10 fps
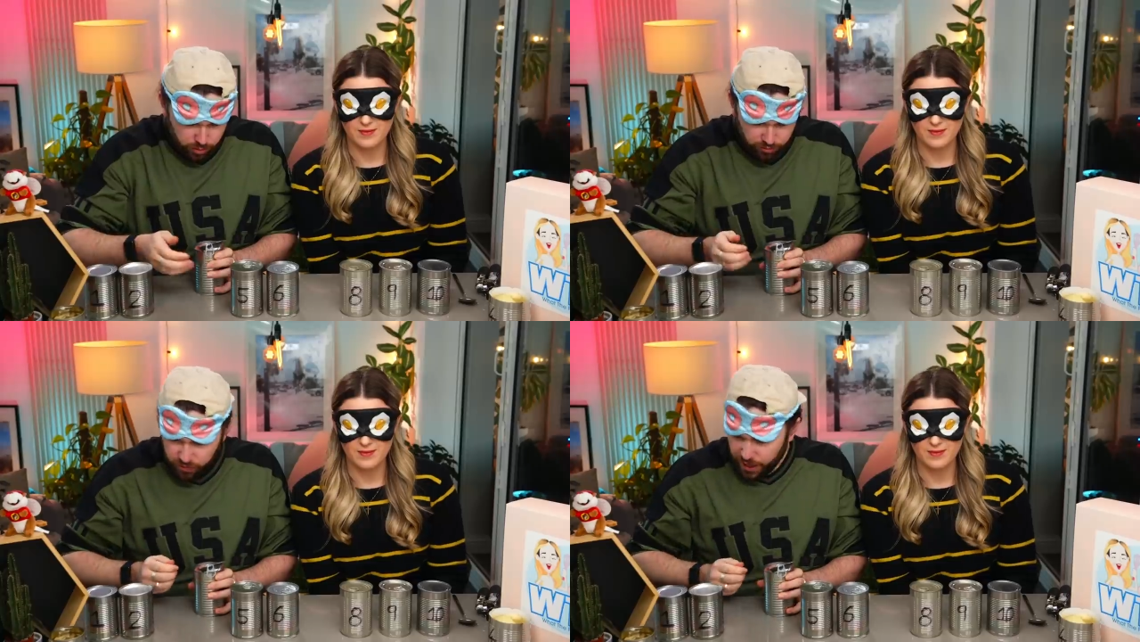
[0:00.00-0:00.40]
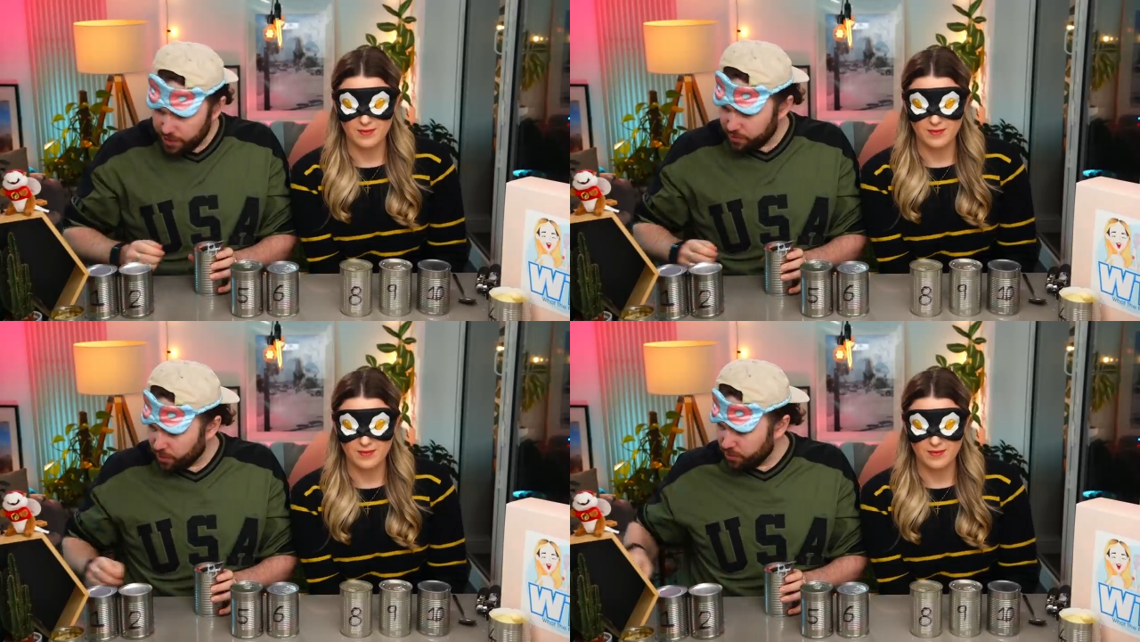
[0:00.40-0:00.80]
Speaker 1: the
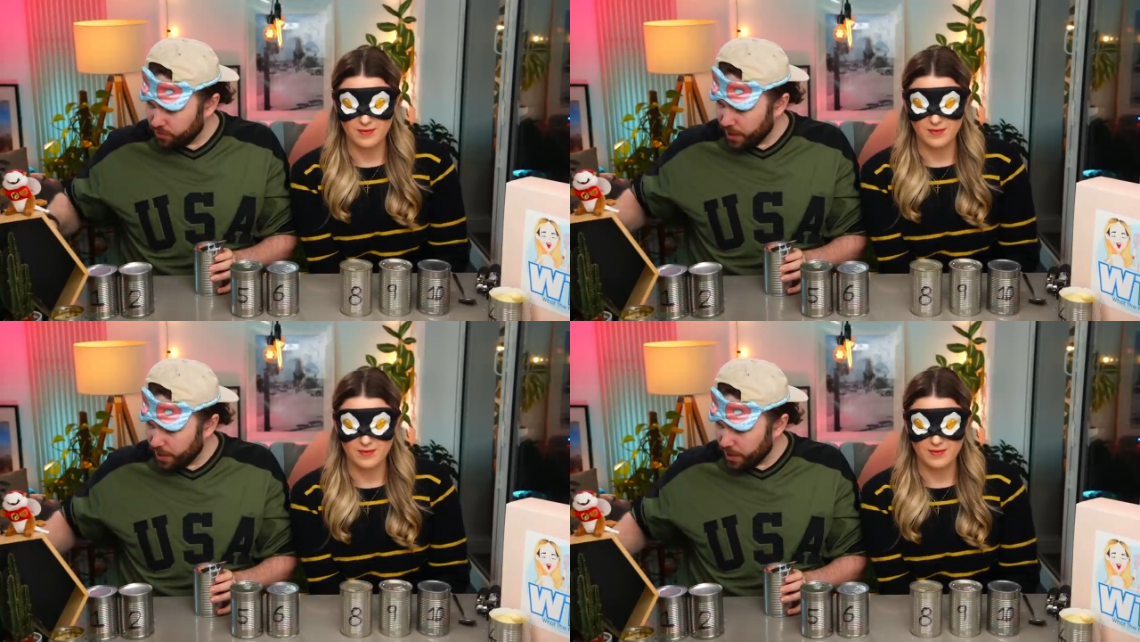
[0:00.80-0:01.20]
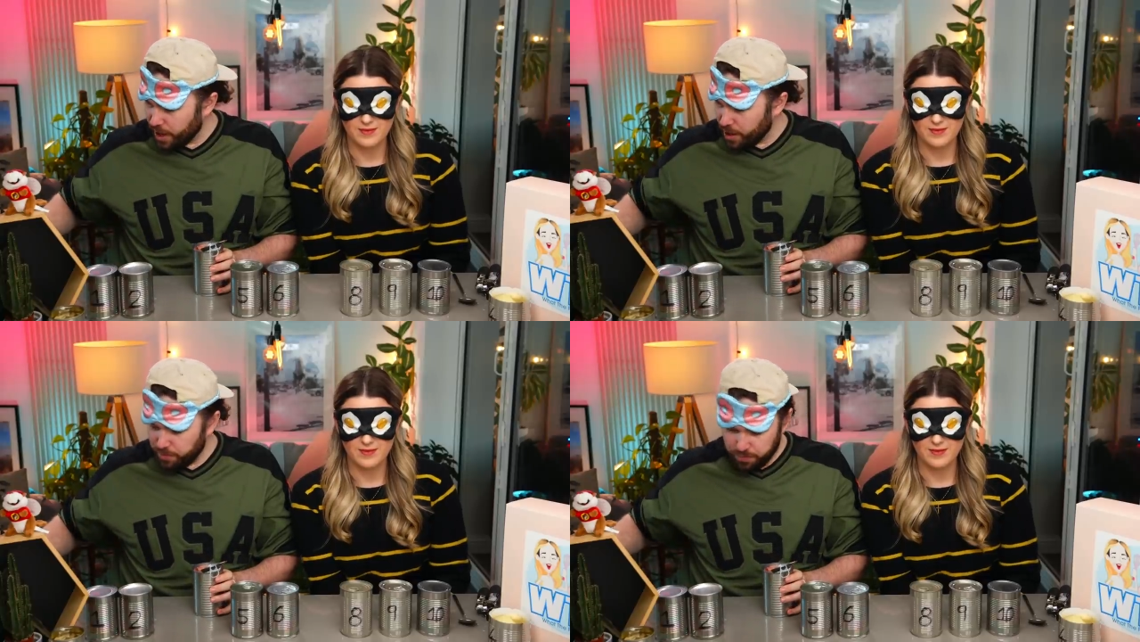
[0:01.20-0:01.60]
flavour of it,
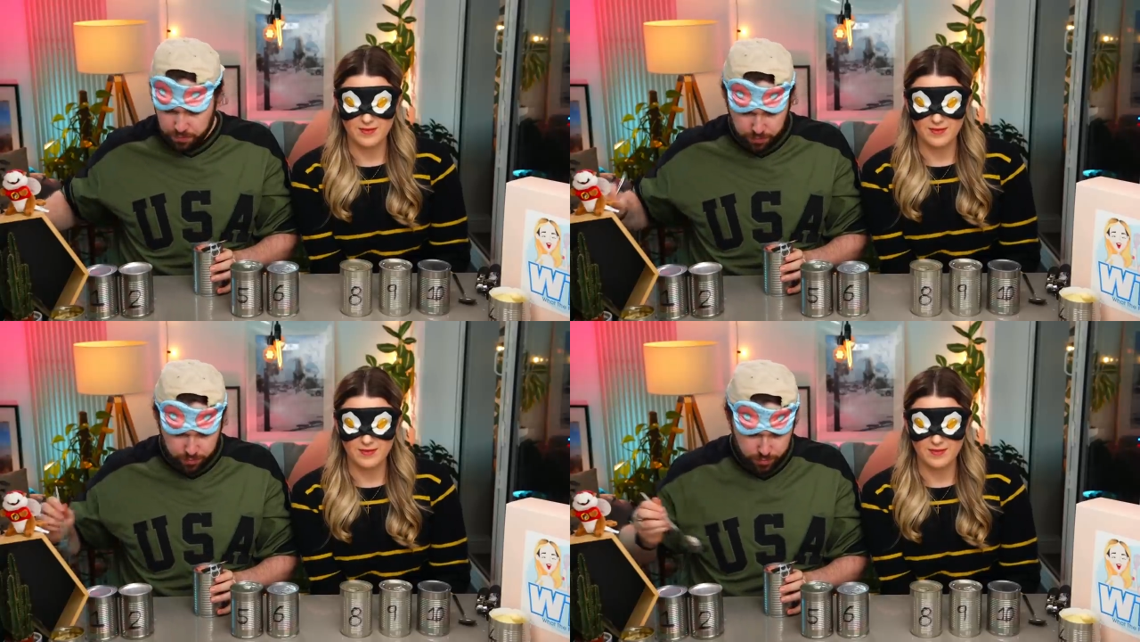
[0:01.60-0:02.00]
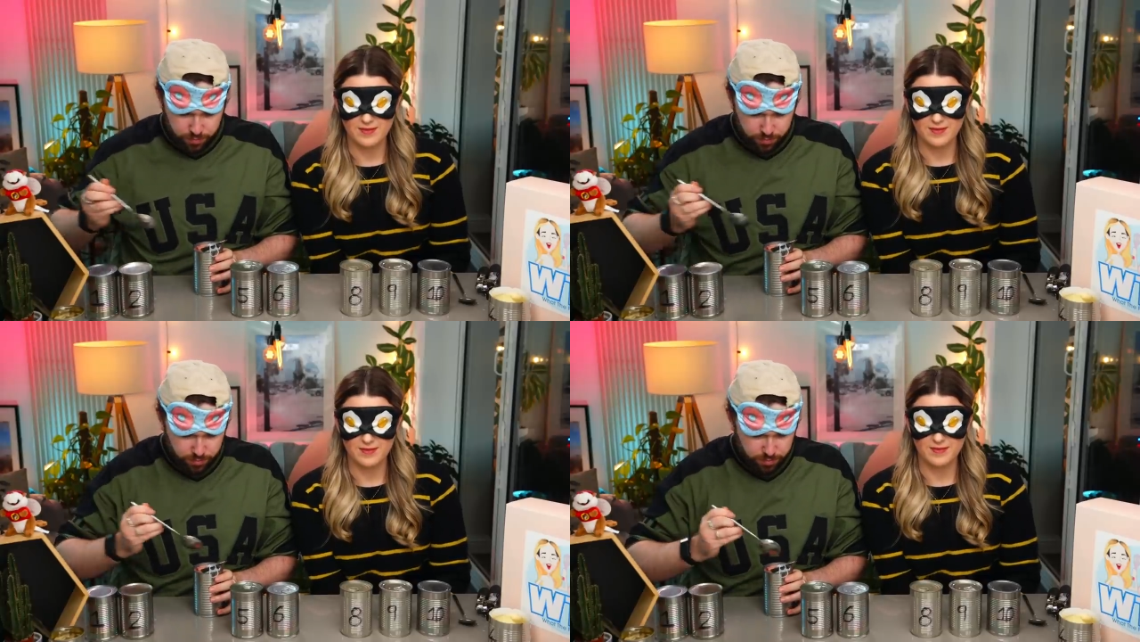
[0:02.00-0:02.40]
um,
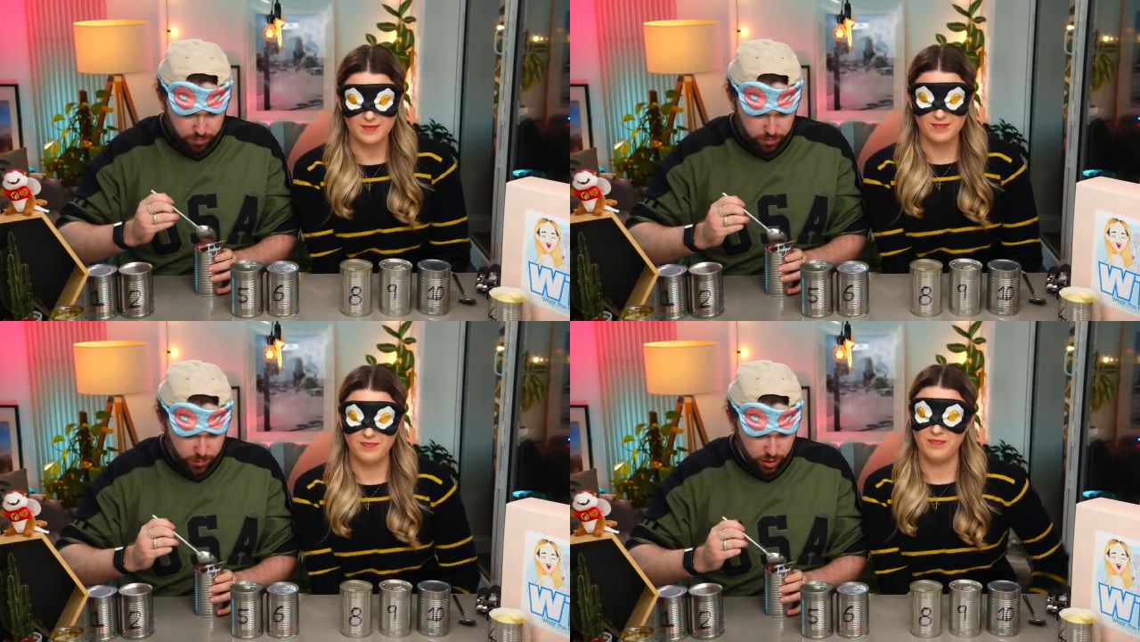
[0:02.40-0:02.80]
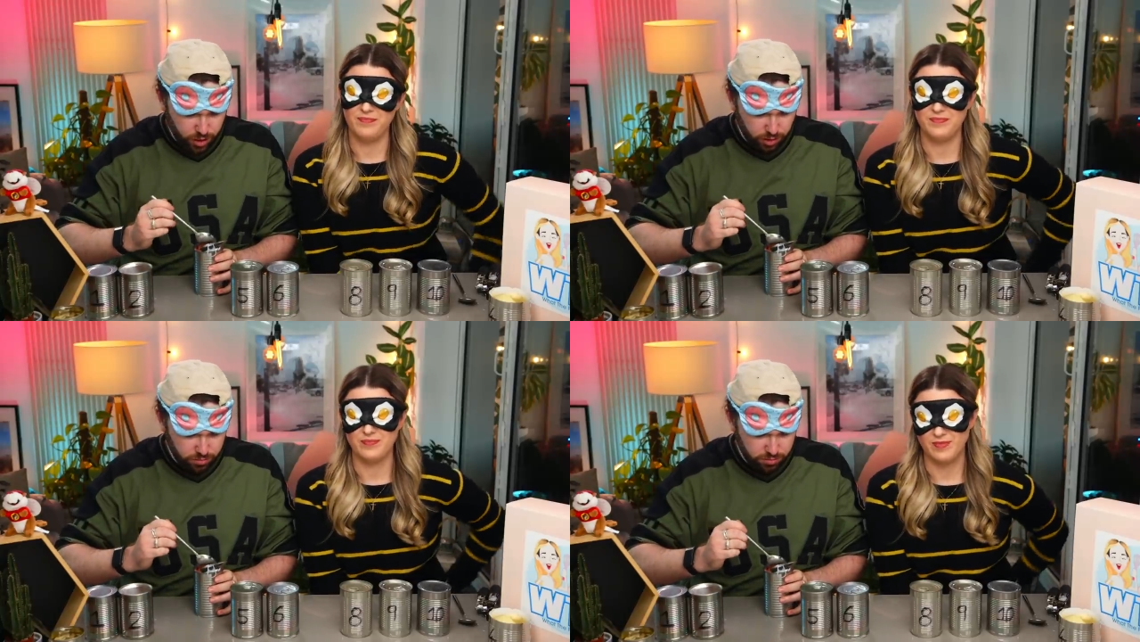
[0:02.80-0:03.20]
you
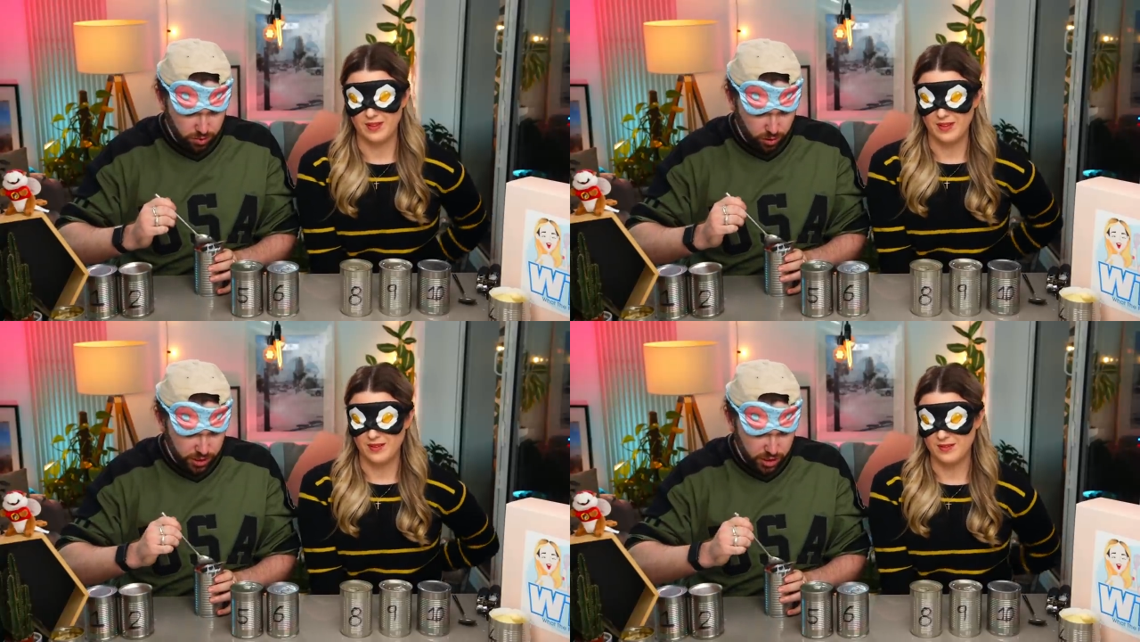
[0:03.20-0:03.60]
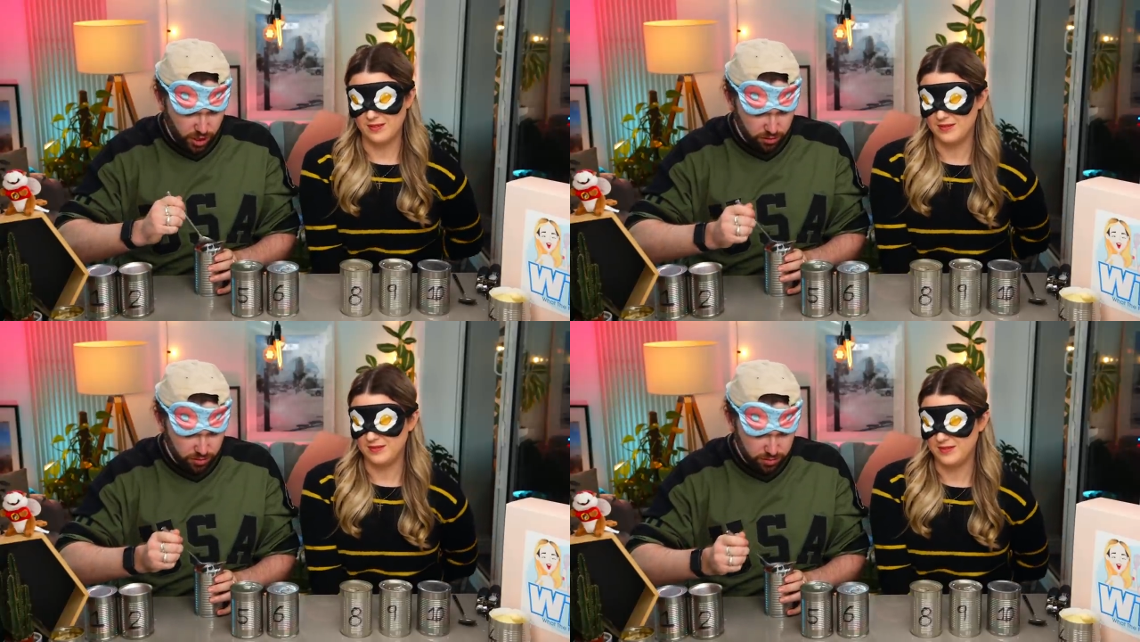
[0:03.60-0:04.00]
know, on its
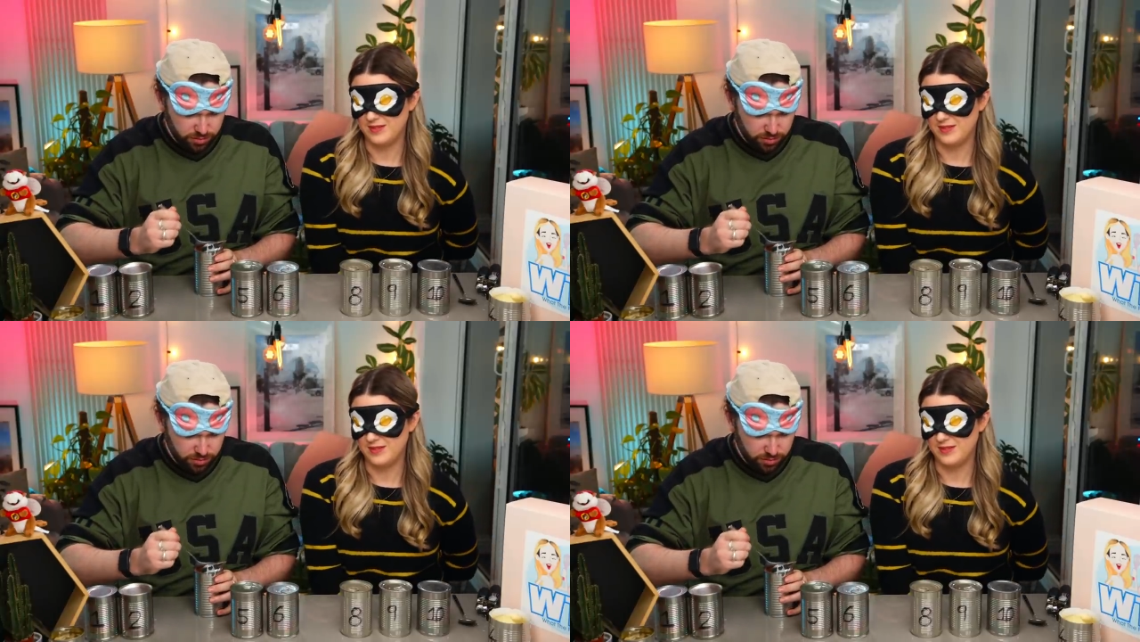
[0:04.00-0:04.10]
own.